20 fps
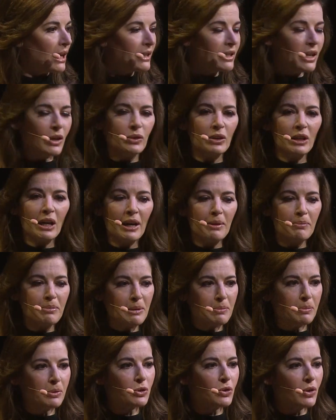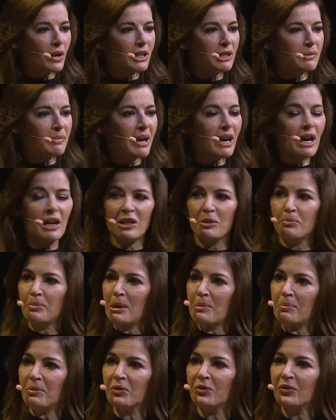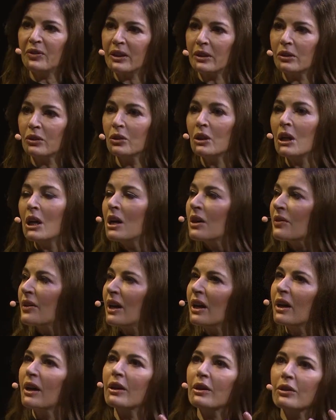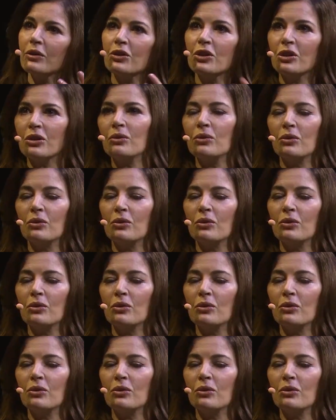I don't like people trying to make other people feel they're